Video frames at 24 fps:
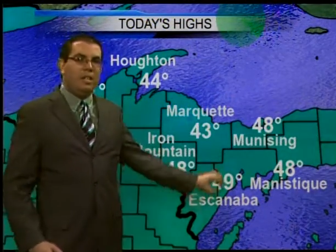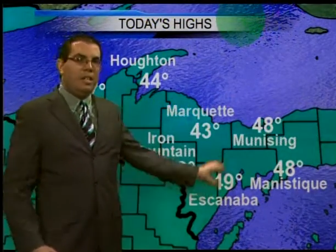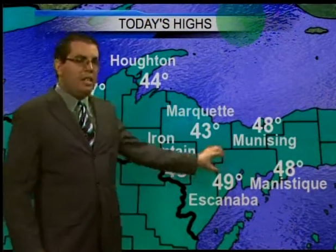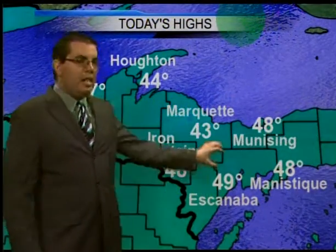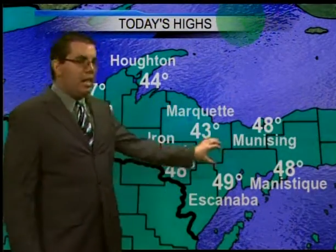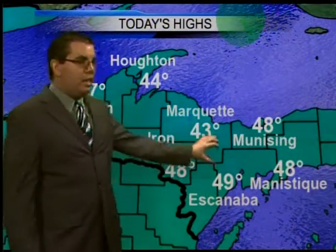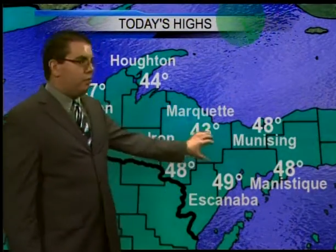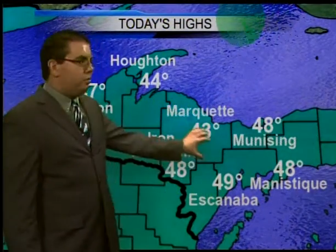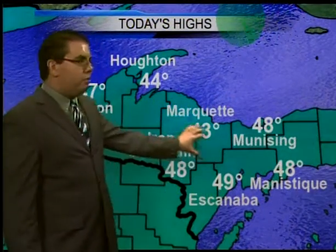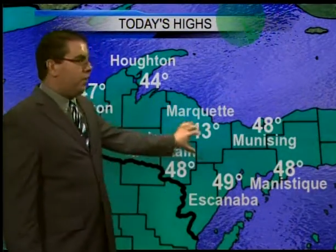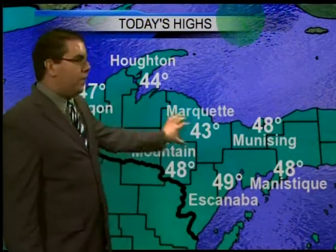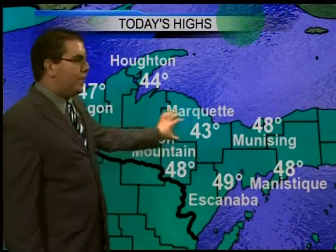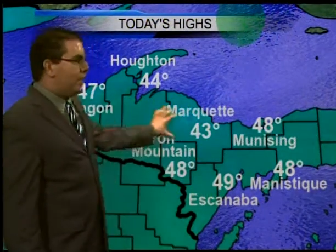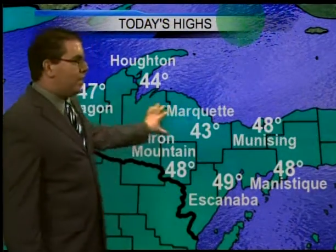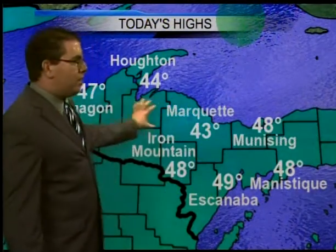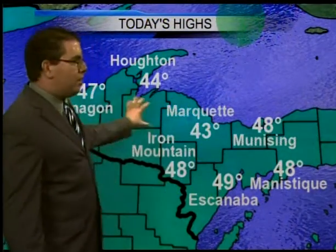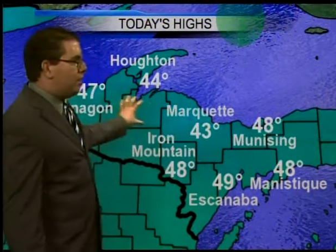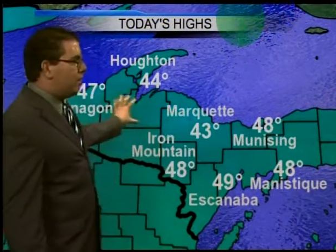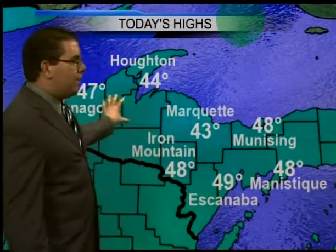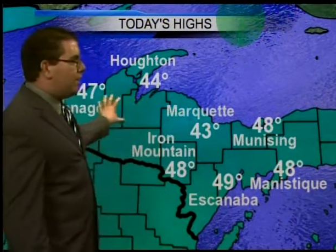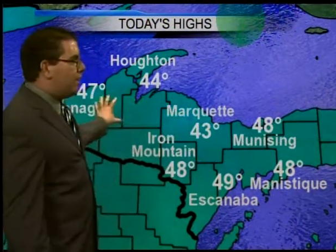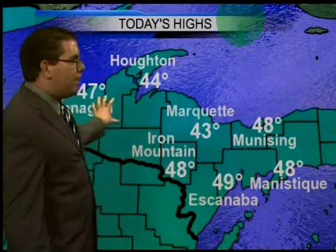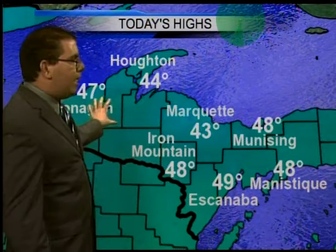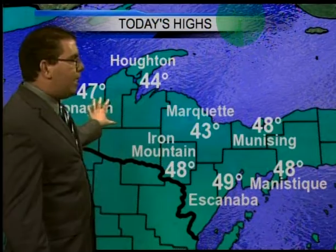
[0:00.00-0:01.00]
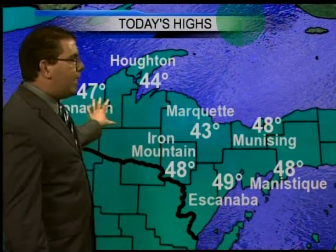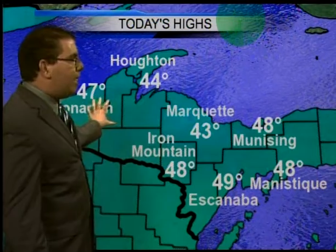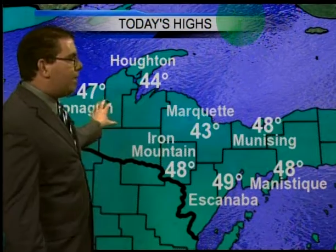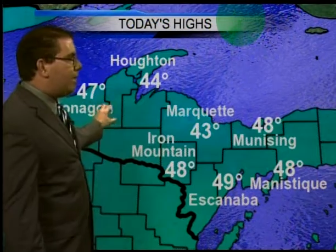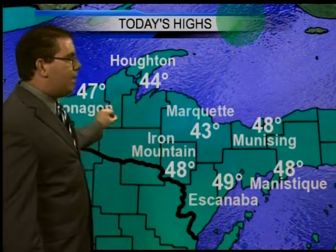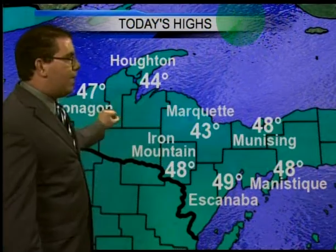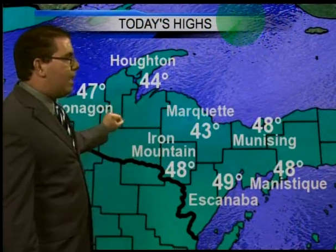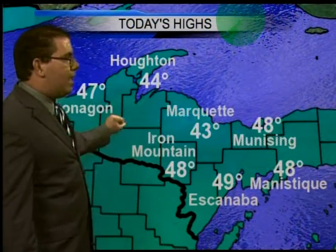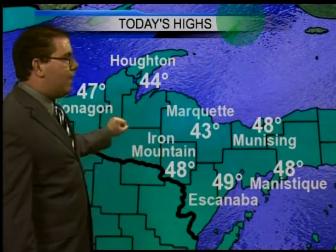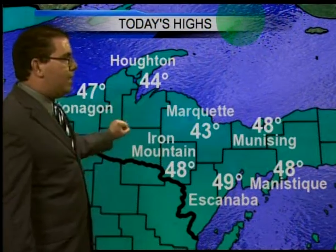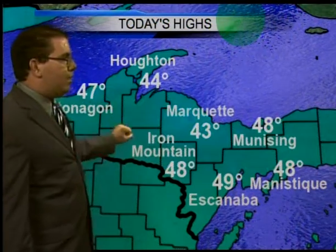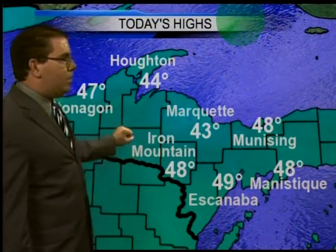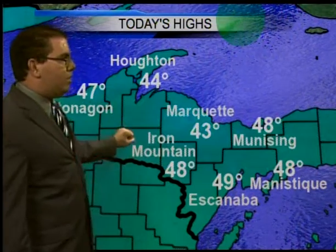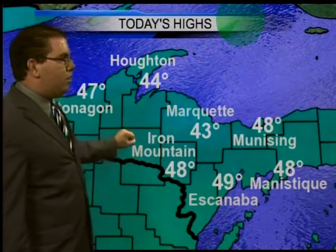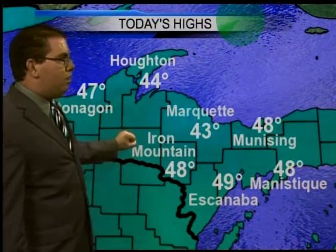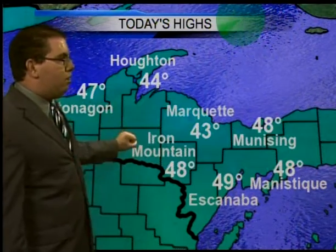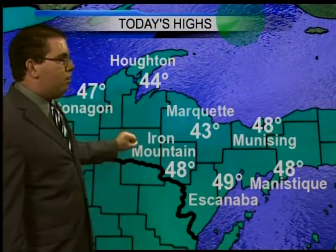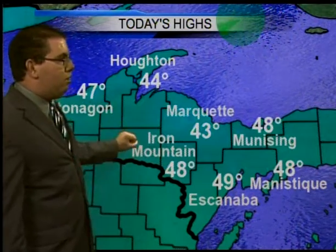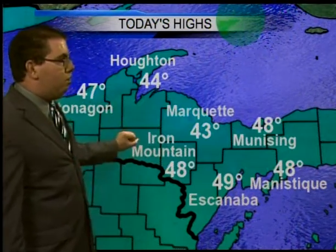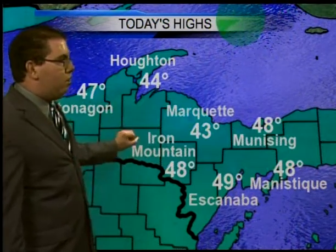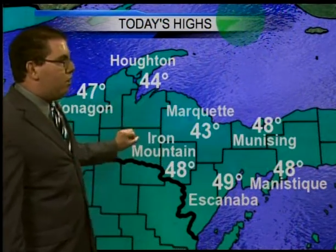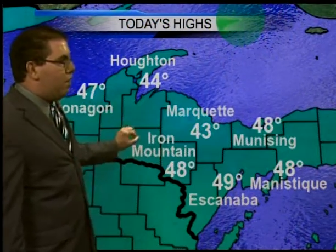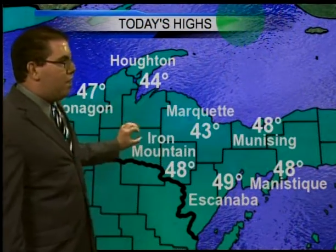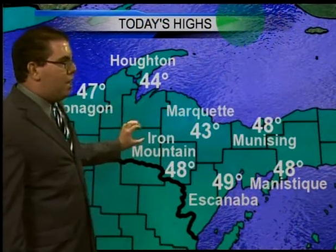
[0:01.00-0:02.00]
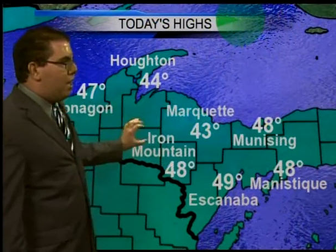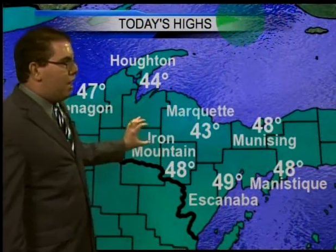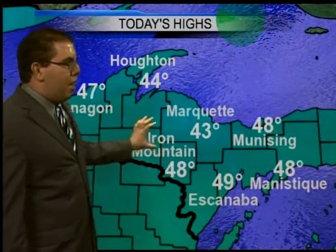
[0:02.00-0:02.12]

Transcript: As we look at today's highs though,